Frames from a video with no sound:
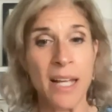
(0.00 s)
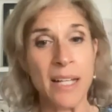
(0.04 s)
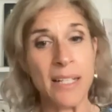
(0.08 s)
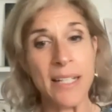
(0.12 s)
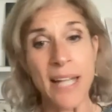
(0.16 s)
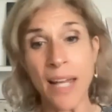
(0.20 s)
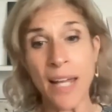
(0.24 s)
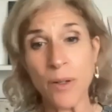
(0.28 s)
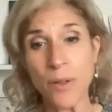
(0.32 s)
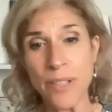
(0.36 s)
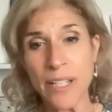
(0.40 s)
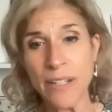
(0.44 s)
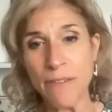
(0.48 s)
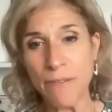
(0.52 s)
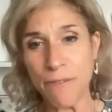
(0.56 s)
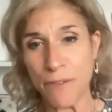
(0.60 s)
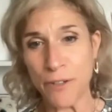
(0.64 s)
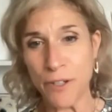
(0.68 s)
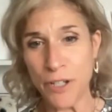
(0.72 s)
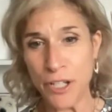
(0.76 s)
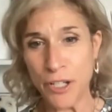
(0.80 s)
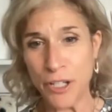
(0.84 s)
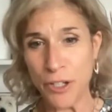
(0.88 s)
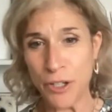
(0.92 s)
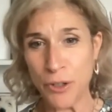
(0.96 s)
not only
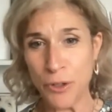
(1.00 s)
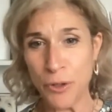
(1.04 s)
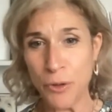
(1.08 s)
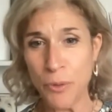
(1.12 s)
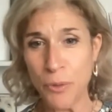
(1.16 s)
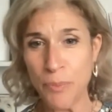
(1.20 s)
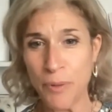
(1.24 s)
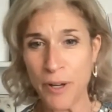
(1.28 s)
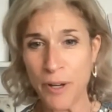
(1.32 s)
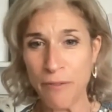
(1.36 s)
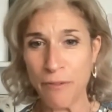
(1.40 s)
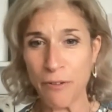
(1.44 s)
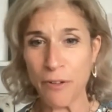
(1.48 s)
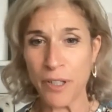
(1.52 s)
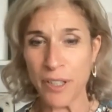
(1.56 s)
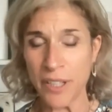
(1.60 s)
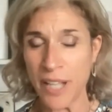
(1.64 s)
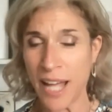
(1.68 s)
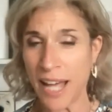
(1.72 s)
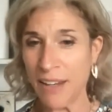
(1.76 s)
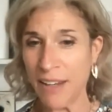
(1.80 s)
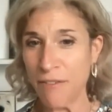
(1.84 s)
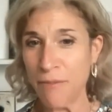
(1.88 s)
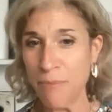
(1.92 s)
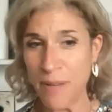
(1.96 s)
for you, but for a
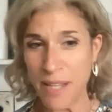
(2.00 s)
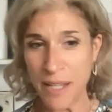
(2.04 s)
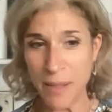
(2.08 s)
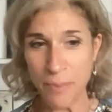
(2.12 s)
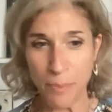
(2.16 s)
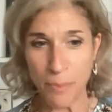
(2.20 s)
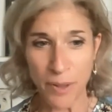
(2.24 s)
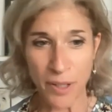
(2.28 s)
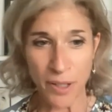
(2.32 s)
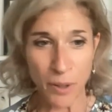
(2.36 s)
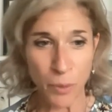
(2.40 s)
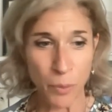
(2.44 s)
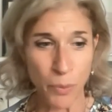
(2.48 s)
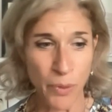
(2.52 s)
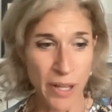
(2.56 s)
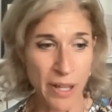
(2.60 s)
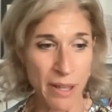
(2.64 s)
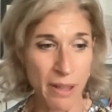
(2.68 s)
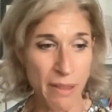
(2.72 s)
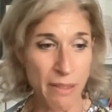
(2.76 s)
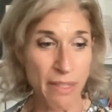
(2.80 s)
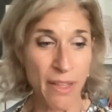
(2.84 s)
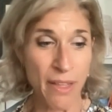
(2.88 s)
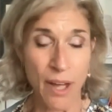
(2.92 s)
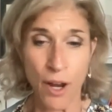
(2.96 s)
lot of people
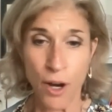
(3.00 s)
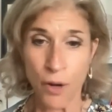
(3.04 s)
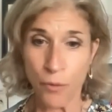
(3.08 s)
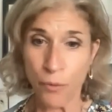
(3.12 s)
with